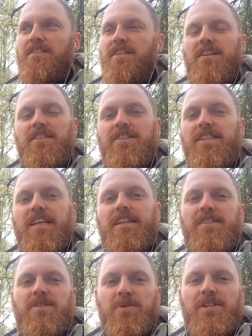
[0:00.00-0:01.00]
To understand
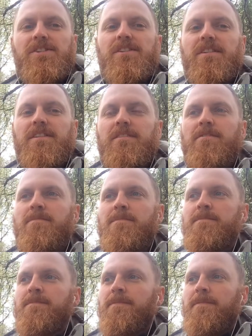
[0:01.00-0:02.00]
intuition,
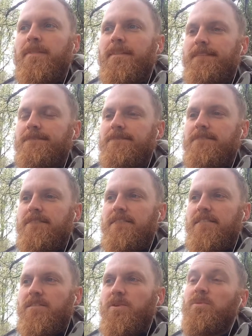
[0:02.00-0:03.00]

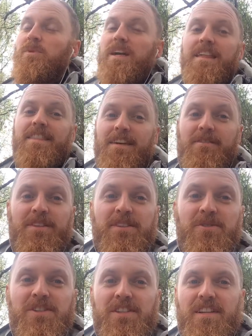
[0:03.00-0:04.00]
well, when I think of
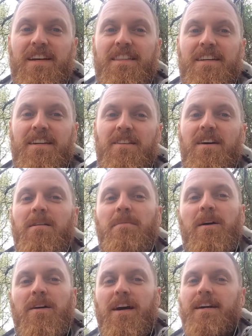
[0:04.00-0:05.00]
intuition, I think a lot
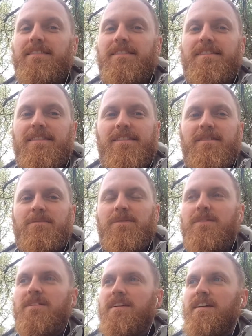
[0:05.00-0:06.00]
about guidance systems.
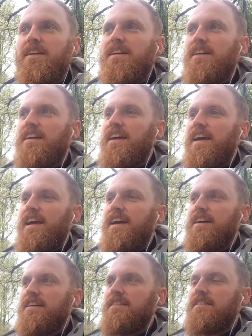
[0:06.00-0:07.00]

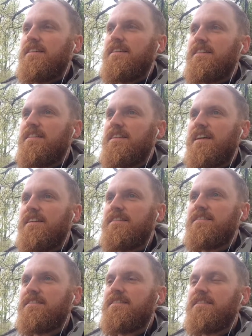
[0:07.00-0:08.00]
And
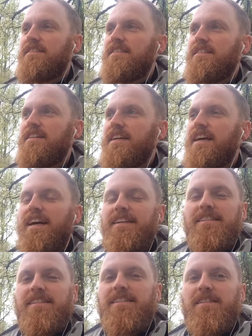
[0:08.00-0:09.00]
a
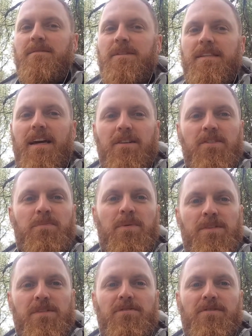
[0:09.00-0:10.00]
guidance system is, how does a
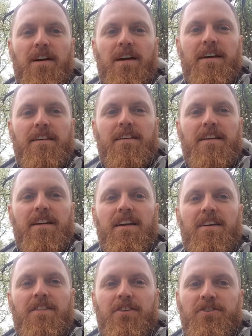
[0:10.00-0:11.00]
person find
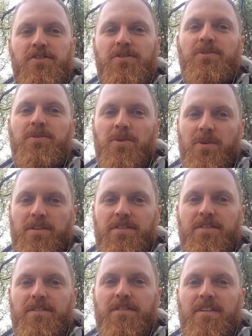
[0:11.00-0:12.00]
their true north?